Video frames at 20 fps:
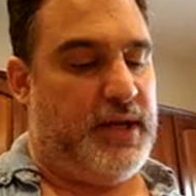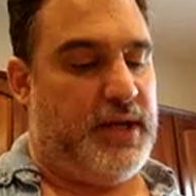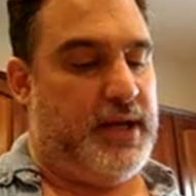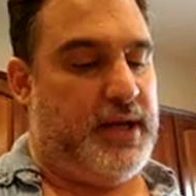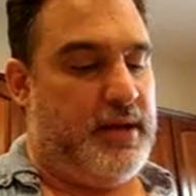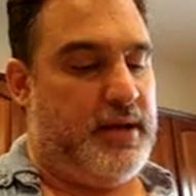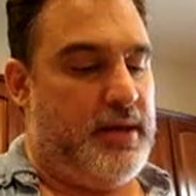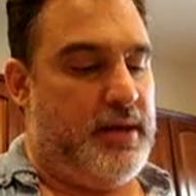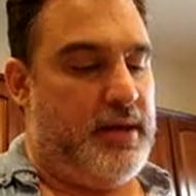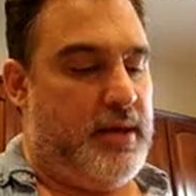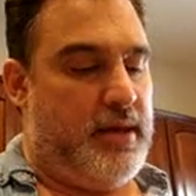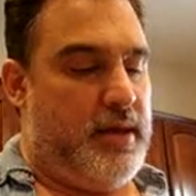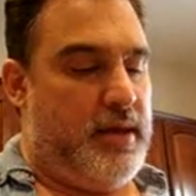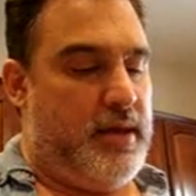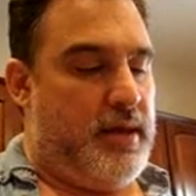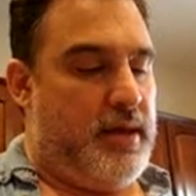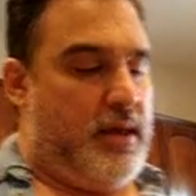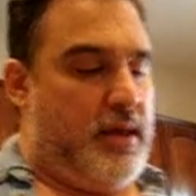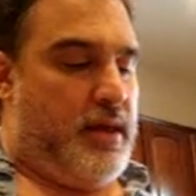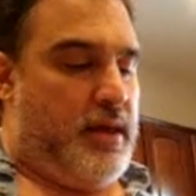feeding.
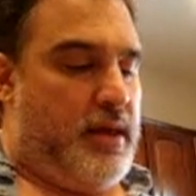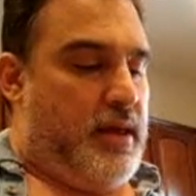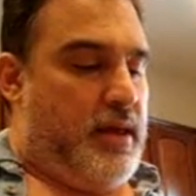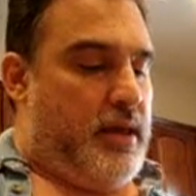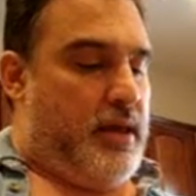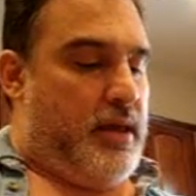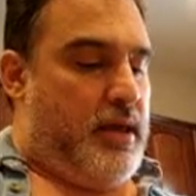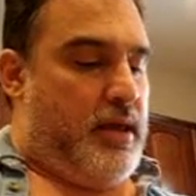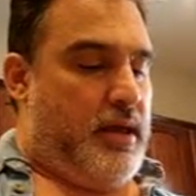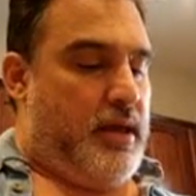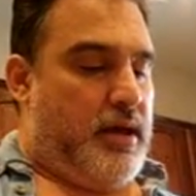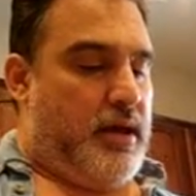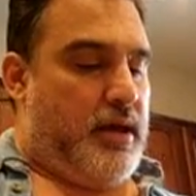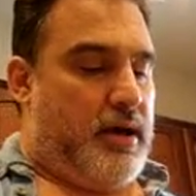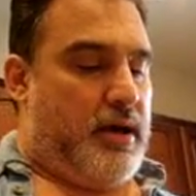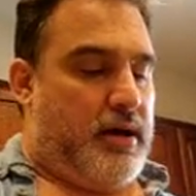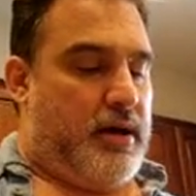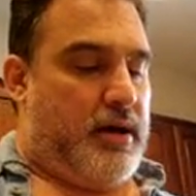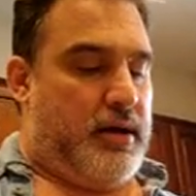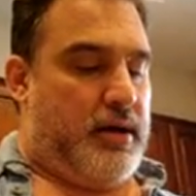
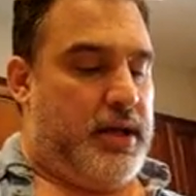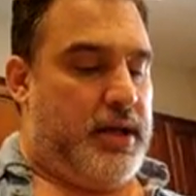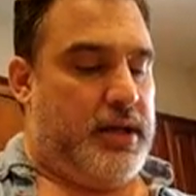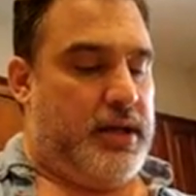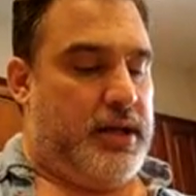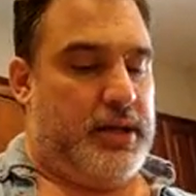A